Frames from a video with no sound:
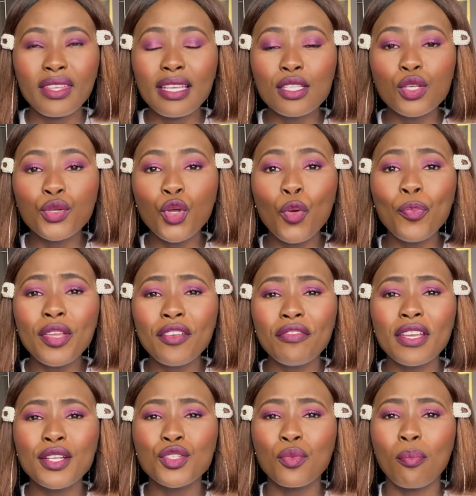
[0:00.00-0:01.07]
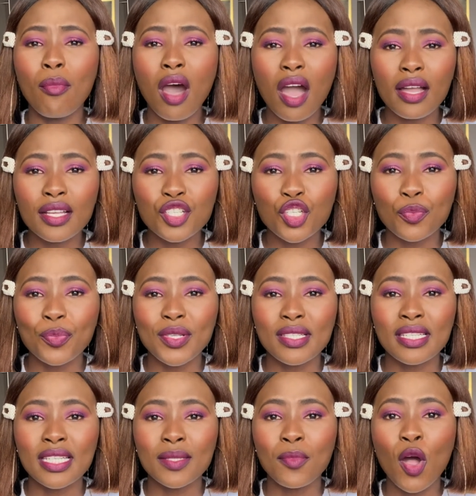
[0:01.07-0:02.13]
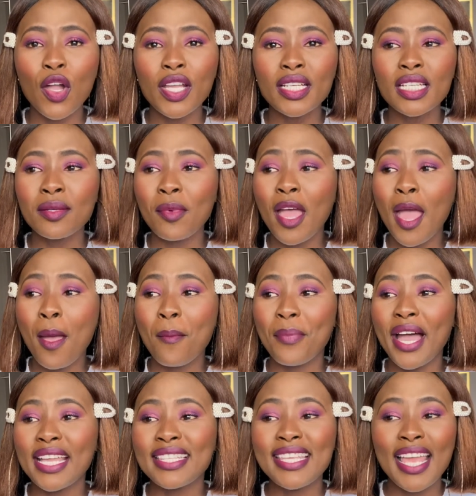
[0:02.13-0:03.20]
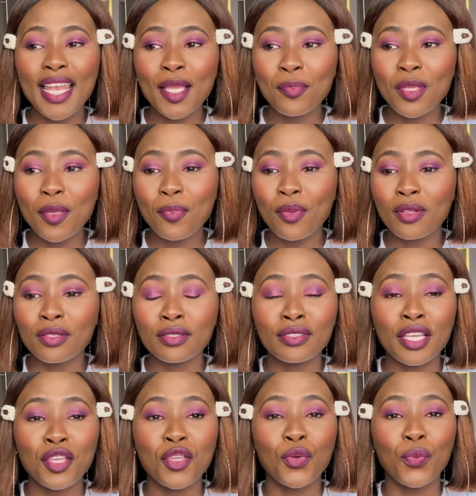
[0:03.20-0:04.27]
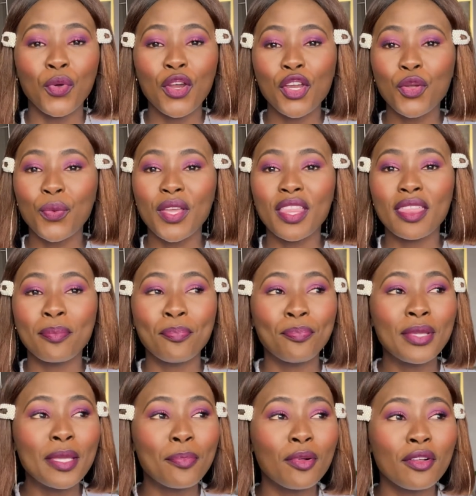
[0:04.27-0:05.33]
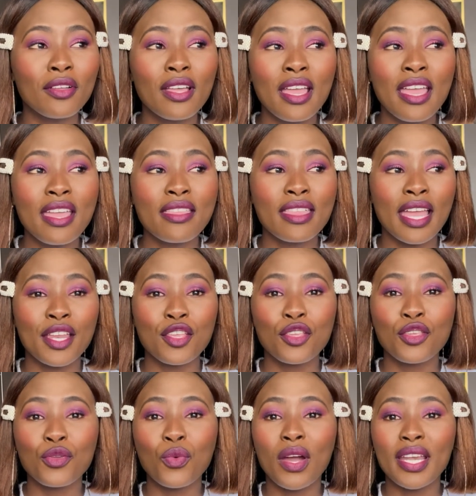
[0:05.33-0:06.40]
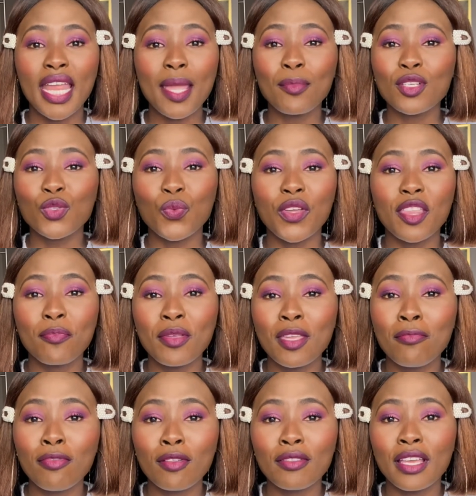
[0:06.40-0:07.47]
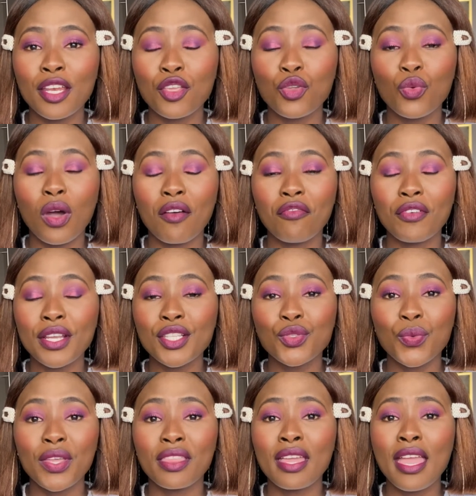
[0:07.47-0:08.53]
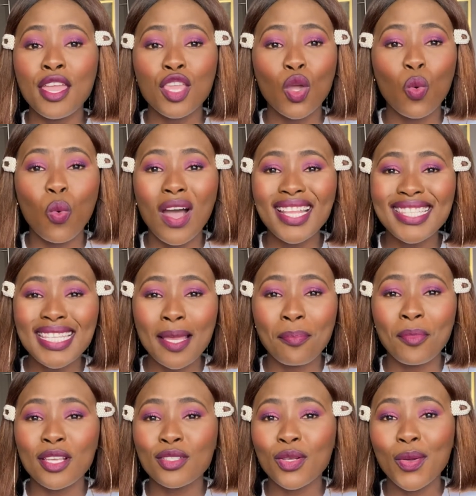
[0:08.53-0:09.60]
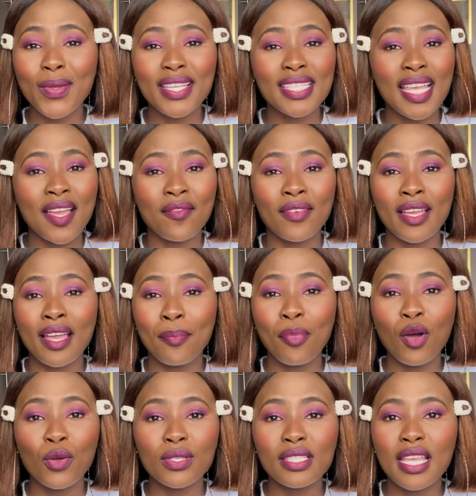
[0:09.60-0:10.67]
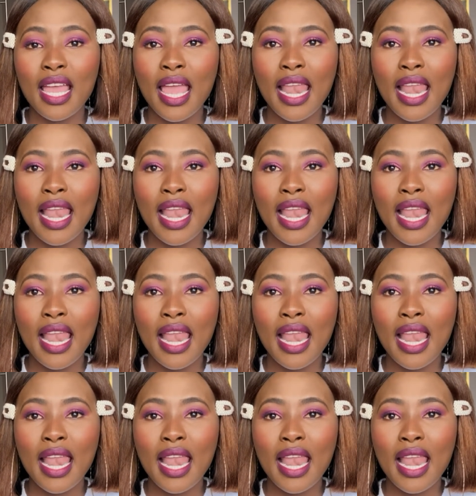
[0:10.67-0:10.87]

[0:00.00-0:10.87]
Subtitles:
So don't be afraid to market your business. Market it by telling people that you work with, people that you are neighbors with, people that you are friends with. Your WhatsApp must always have a post.